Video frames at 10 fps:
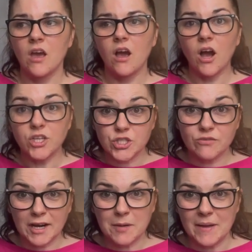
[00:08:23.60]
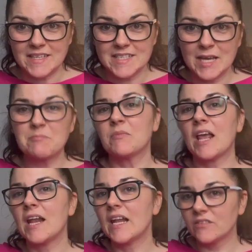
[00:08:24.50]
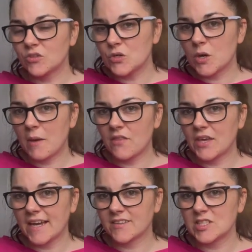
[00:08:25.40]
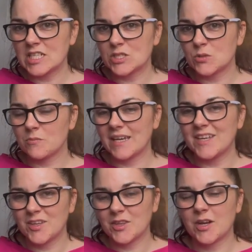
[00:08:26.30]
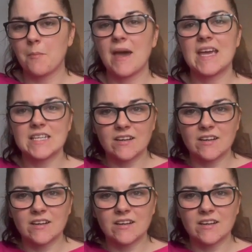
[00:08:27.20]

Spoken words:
I do recommend it. Let's talk about the accidental make that I made.